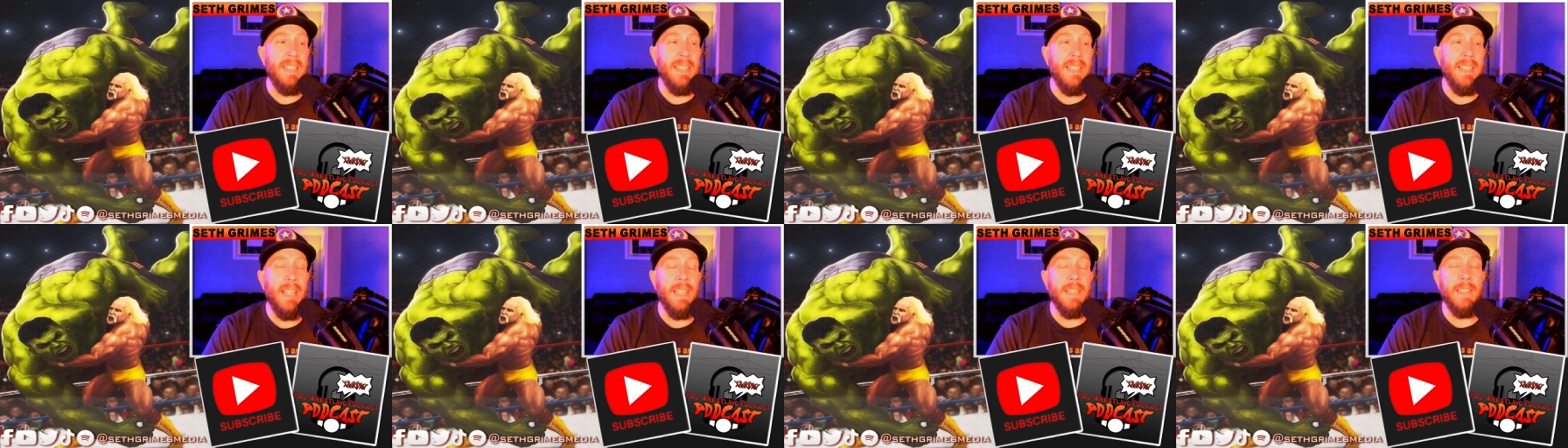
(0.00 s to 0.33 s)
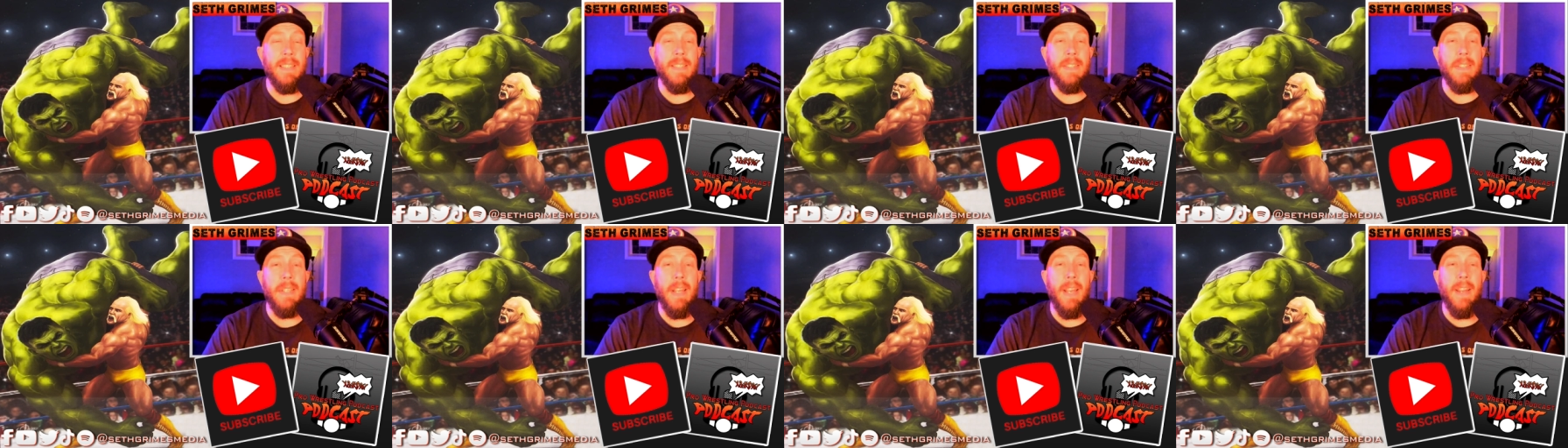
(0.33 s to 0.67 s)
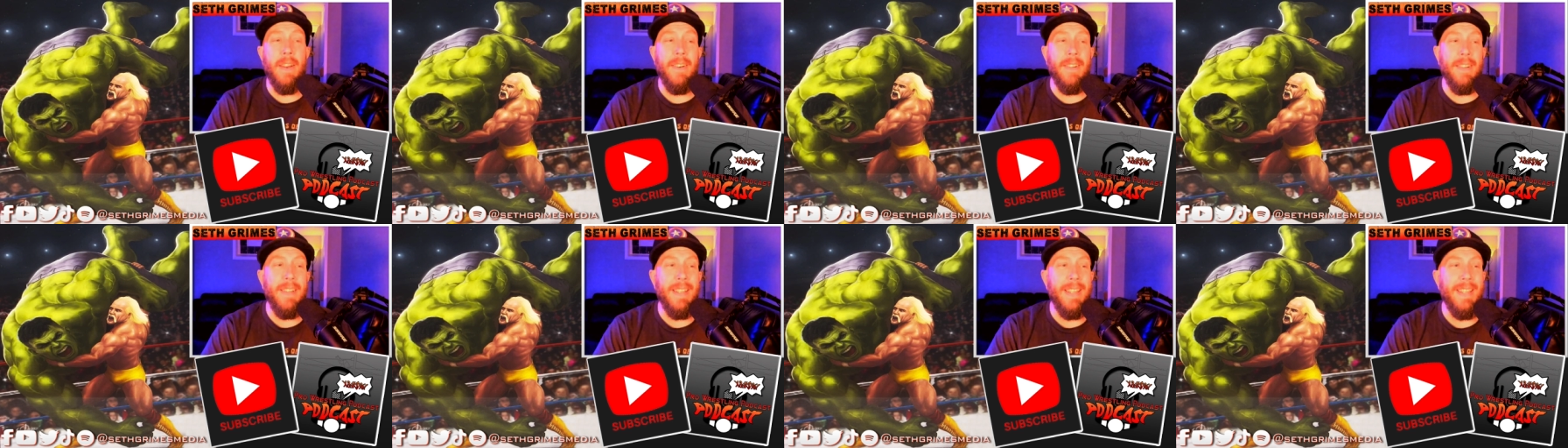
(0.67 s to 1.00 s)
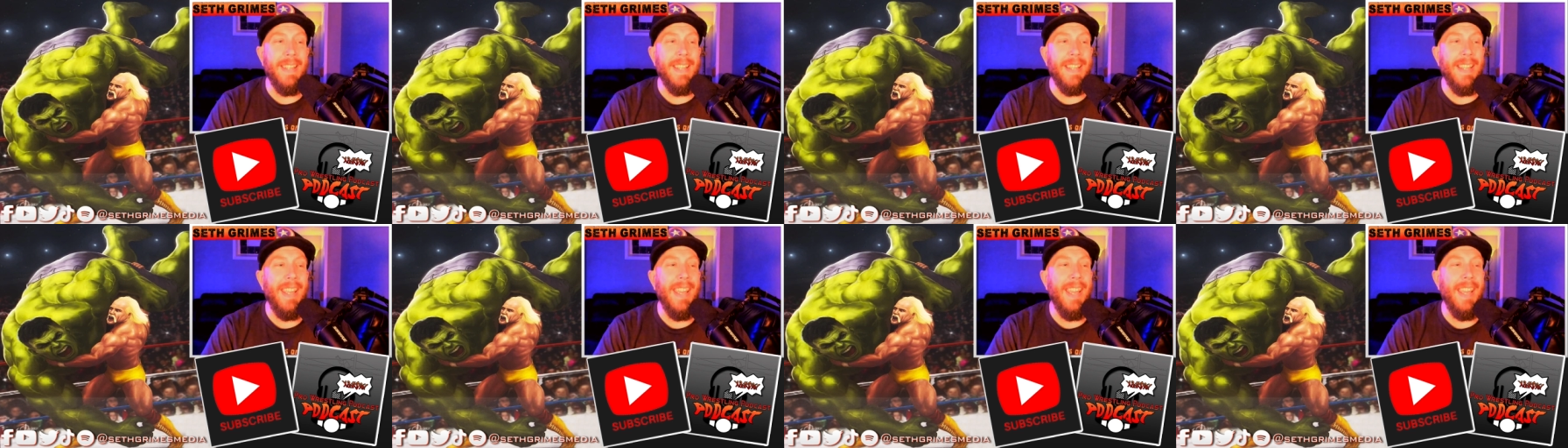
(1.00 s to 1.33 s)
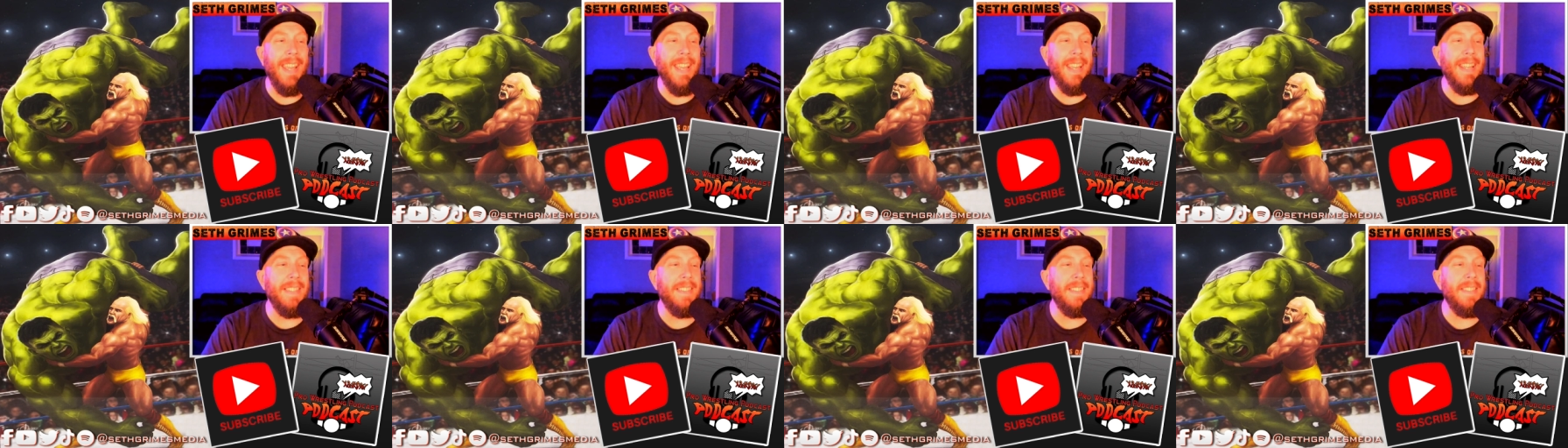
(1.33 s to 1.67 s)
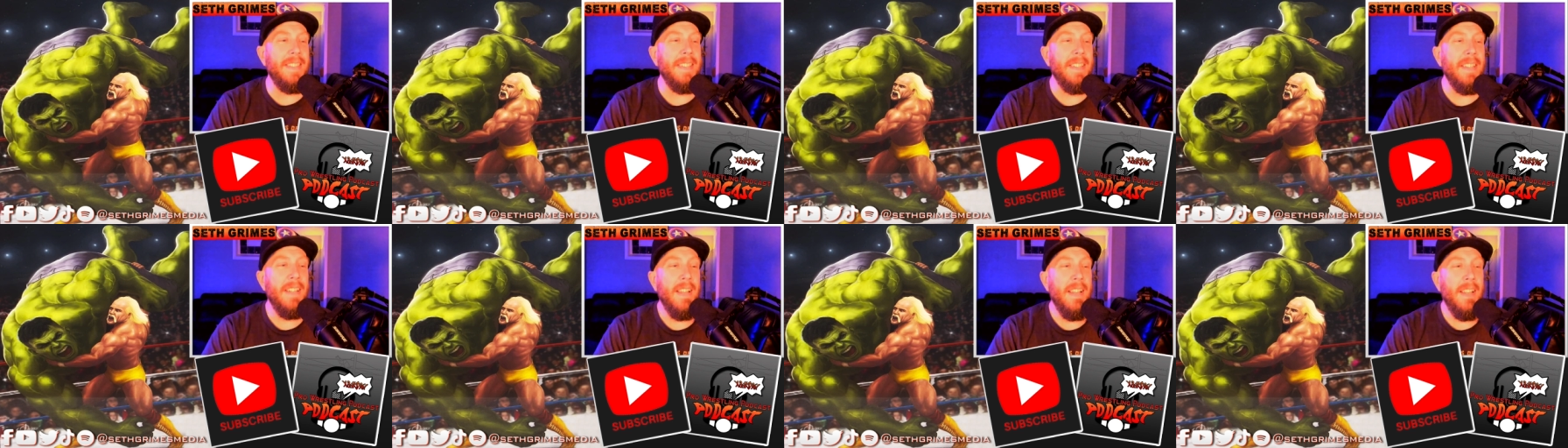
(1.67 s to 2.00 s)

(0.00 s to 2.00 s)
necessarily the case.